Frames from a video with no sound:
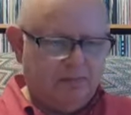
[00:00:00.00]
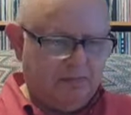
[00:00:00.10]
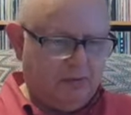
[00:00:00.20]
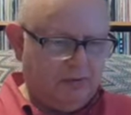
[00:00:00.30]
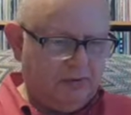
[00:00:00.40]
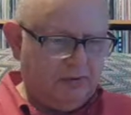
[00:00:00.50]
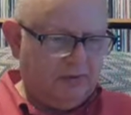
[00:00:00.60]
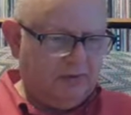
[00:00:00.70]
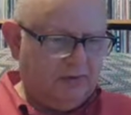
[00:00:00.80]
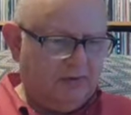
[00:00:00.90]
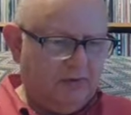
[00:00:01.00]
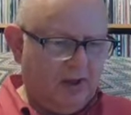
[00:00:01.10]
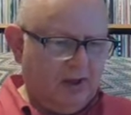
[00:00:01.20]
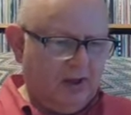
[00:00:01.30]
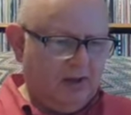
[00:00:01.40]
punt on this is
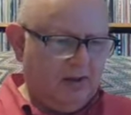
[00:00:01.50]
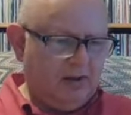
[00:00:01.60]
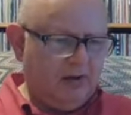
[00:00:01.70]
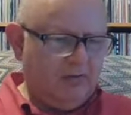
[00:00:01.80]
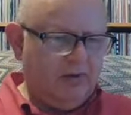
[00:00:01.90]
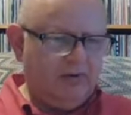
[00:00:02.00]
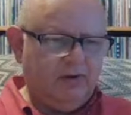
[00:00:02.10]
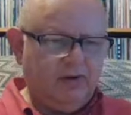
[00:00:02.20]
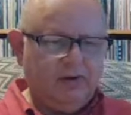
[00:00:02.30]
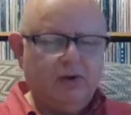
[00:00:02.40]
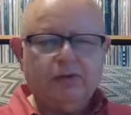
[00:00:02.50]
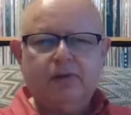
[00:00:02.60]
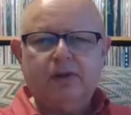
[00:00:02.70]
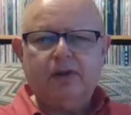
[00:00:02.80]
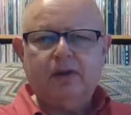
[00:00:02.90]
that I recently got
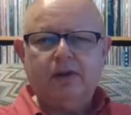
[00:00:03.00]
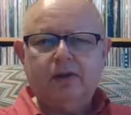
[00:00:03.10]
the